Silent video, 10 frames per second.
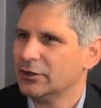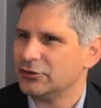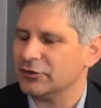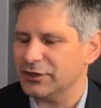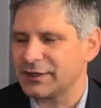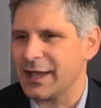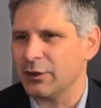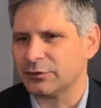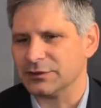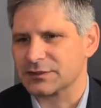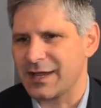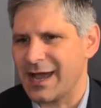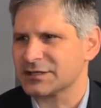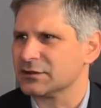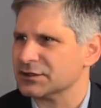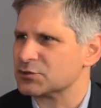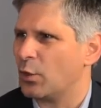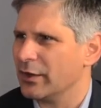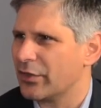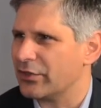To the accountants, CASL is
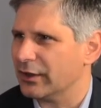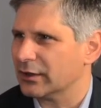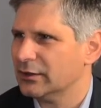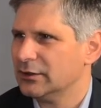one thing.